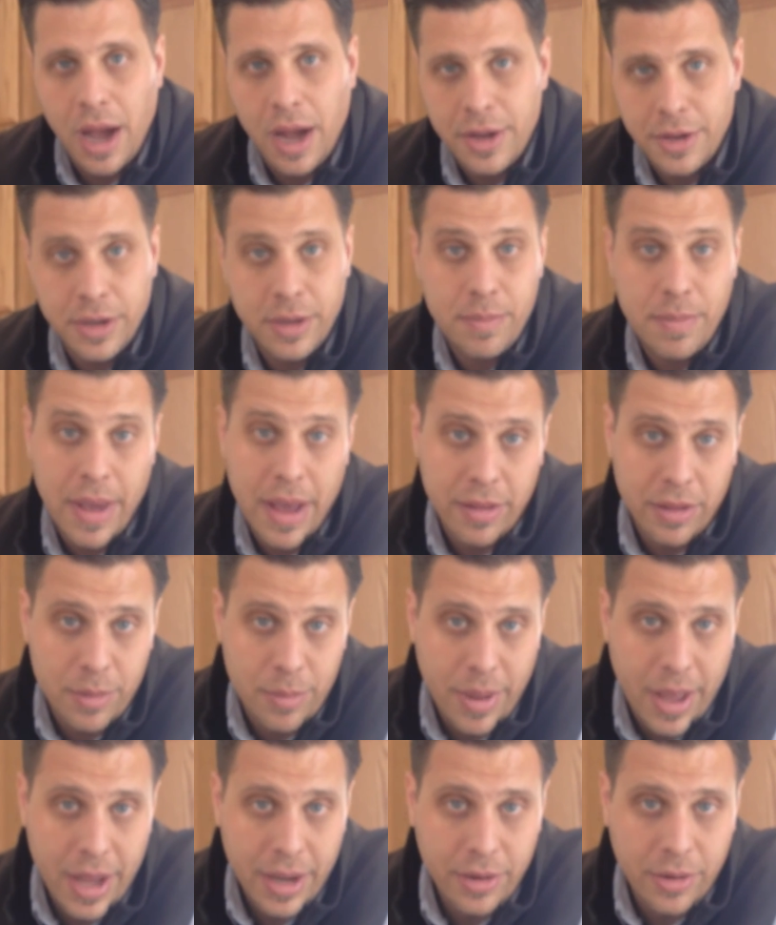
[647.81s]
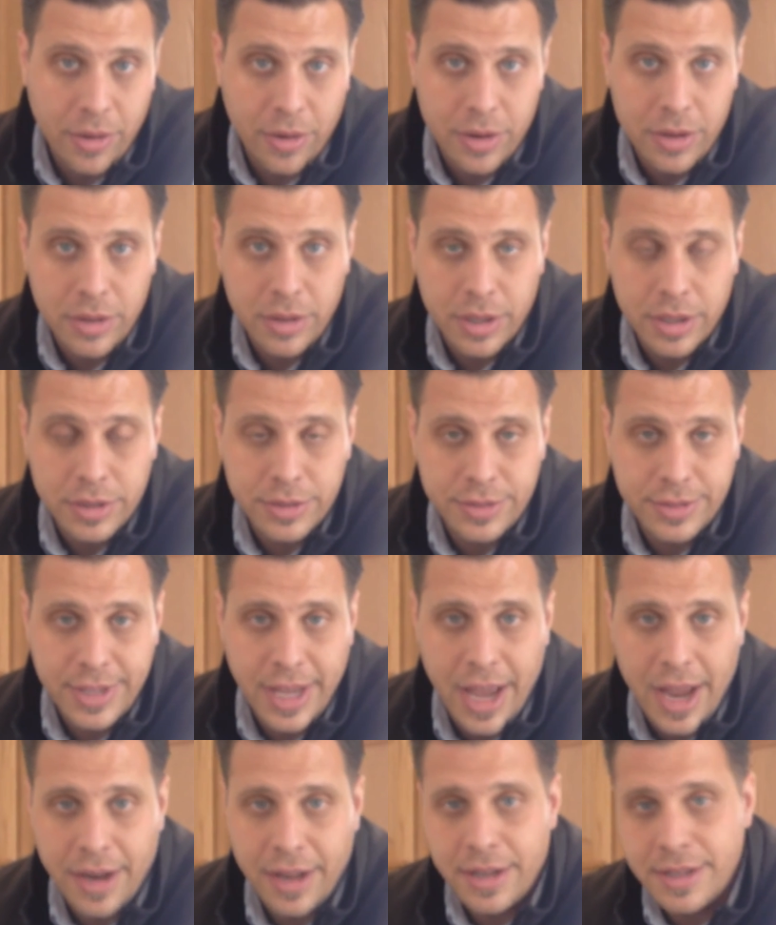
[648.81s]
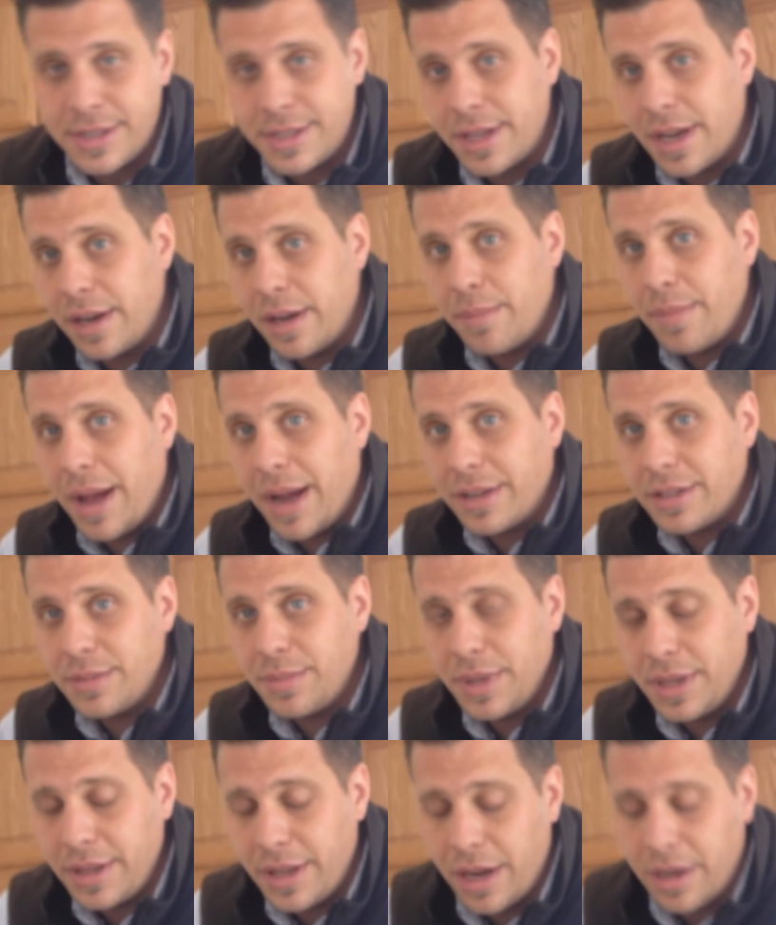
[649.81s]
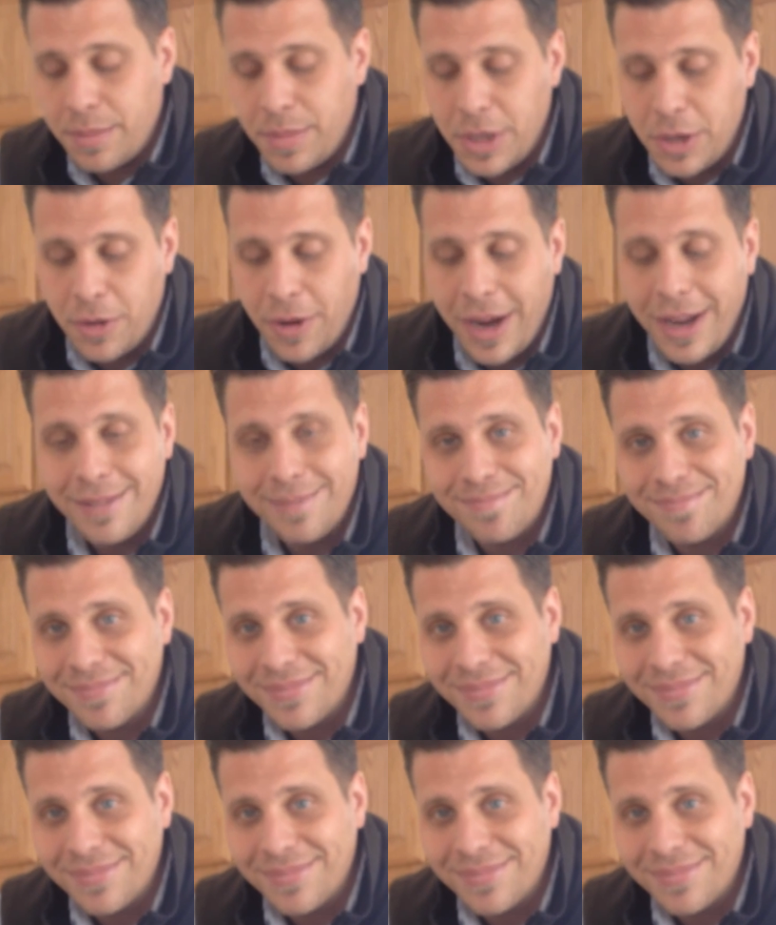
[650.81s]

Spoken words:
you can mail it back, or you can scan it and send it back to me. That would be great.